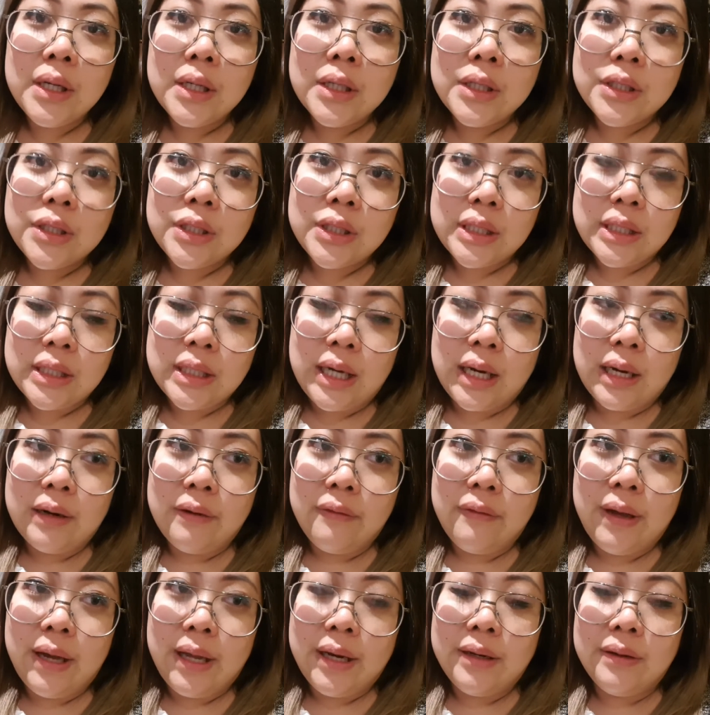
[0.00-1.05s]
she kind
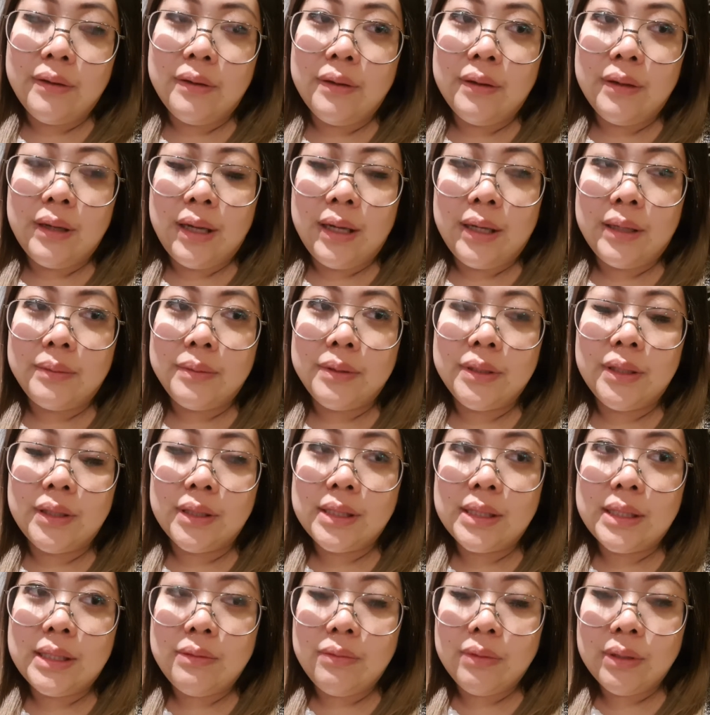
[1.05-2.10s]
of had she
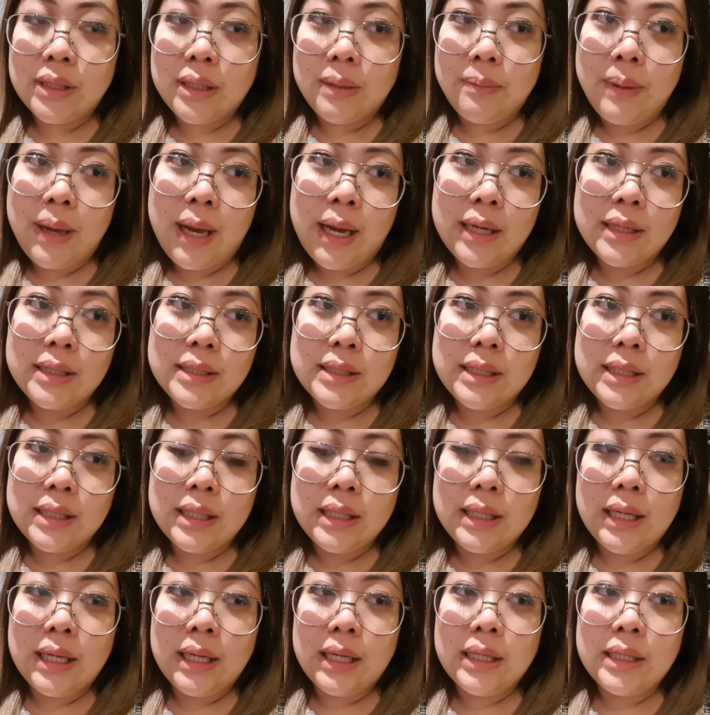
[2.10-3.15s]
got really bad sick
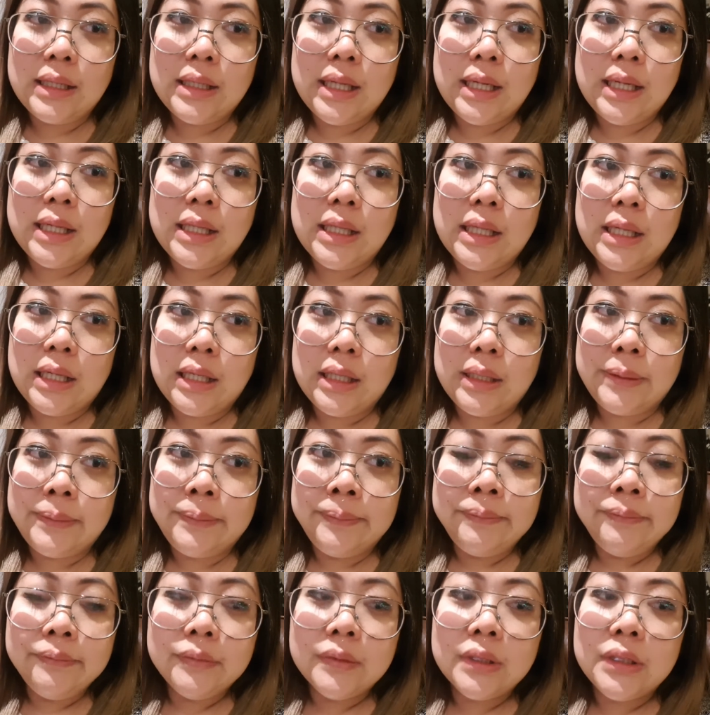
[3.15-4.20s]
again, and then
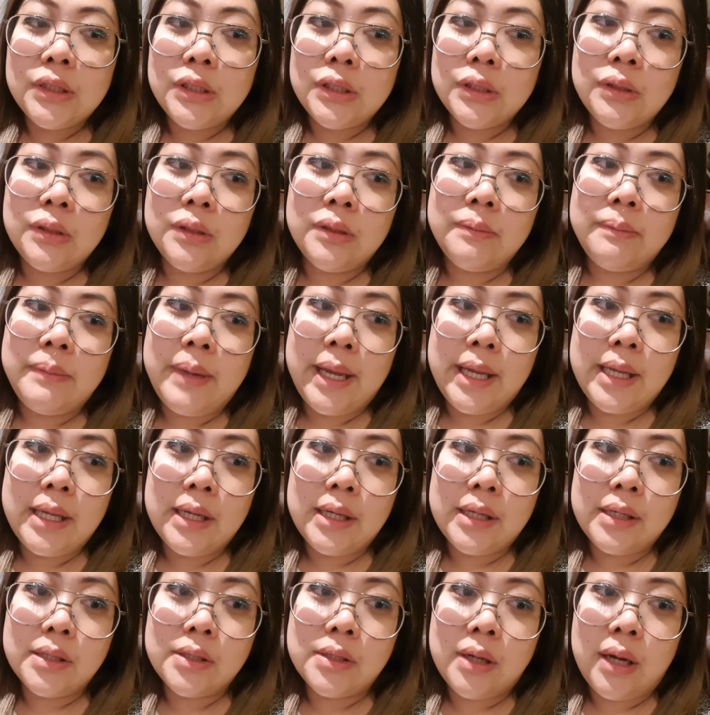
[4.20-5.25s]
she couldn't make
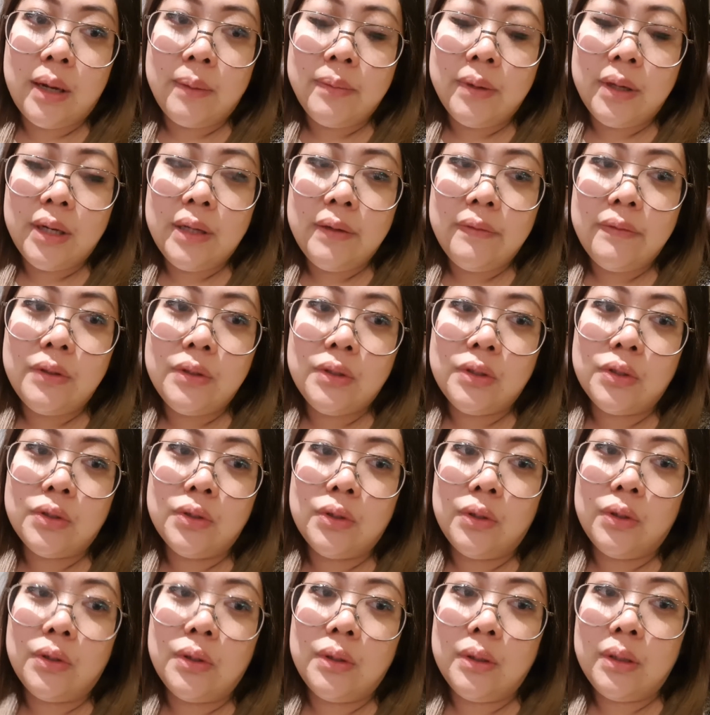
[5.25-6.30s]
it. So I'm not even
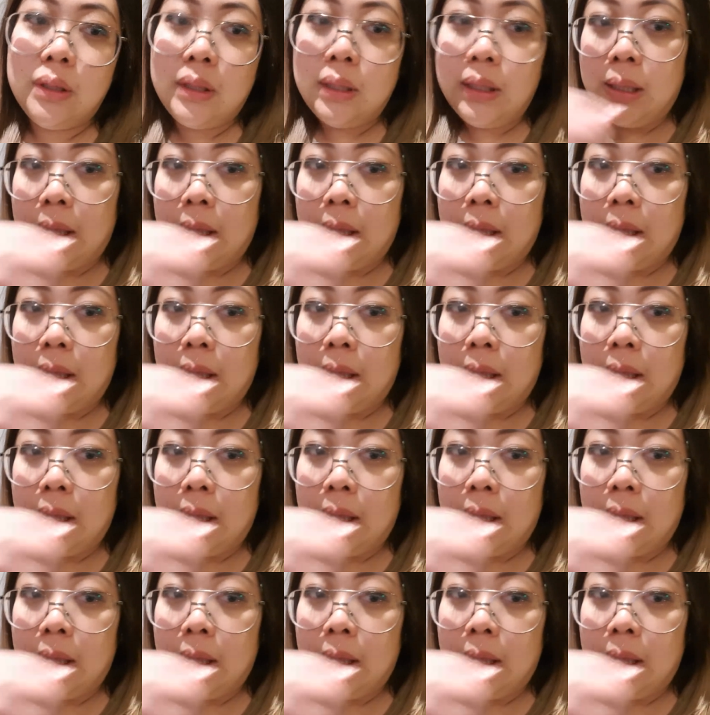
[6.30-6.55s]
sure.